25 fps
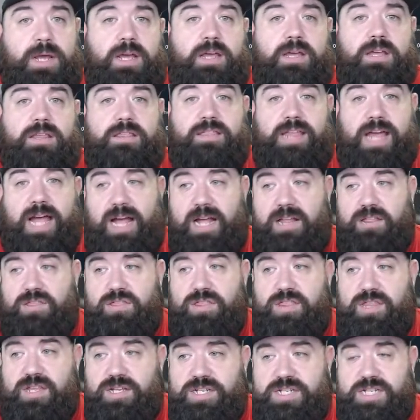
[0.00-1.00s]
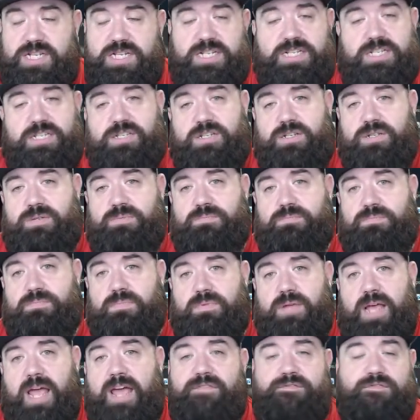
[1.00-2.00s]
that the system,
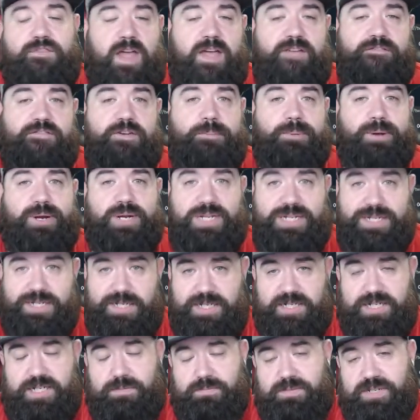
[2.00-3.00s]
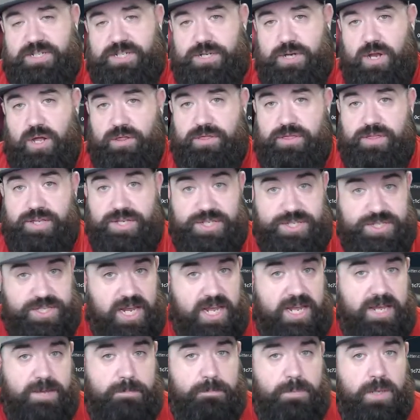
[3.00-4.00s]
everybody's system is not the
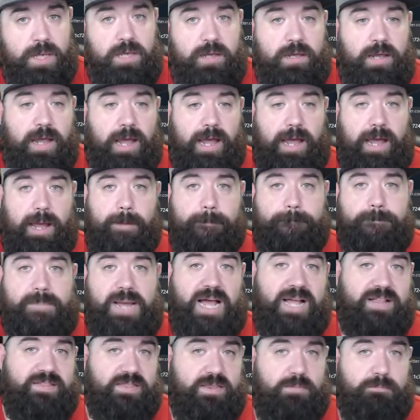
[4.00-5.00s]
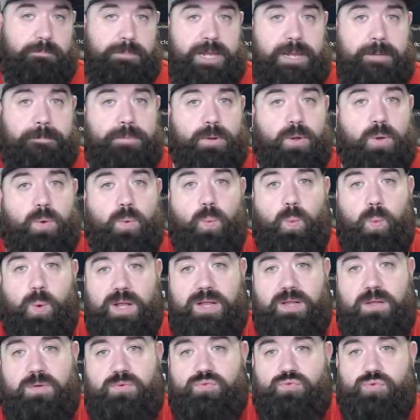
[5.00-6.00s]
same, and people
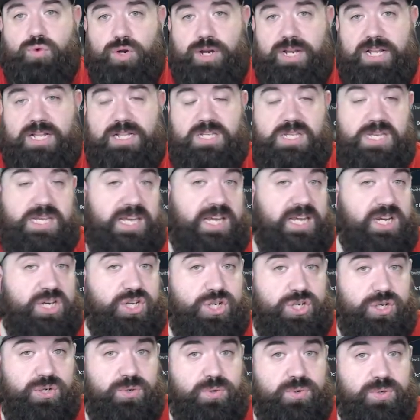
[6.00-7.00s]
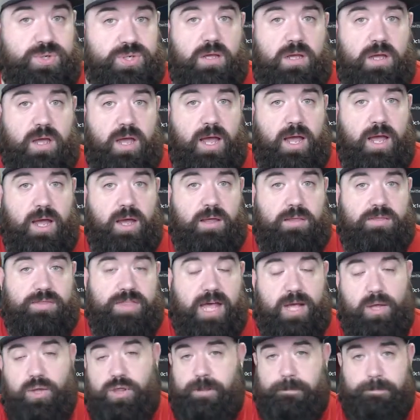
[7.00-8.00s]
will run into issues that
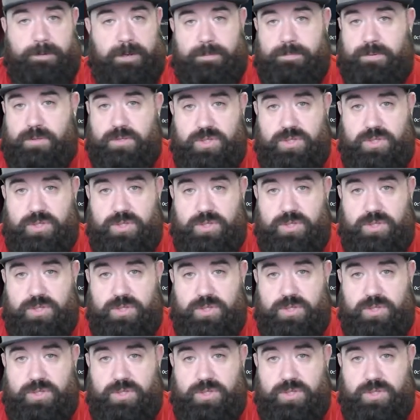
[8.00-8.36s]
other people do